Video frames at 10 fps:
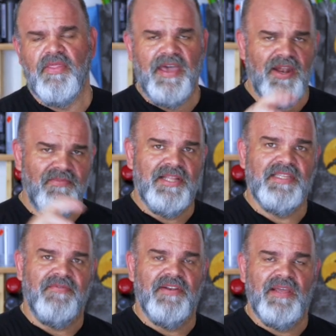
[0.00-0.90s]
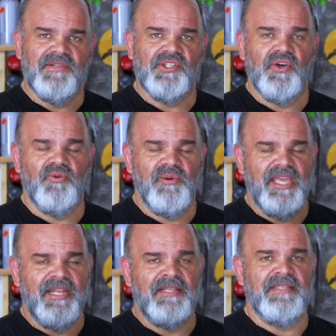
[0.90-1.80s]
That'll be a different episode where we
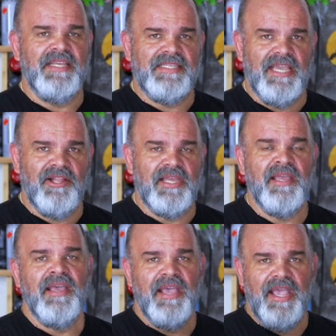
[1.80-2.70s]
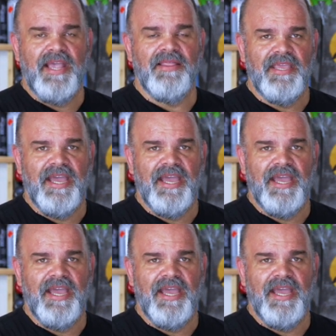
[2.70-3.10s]
get into detailing and the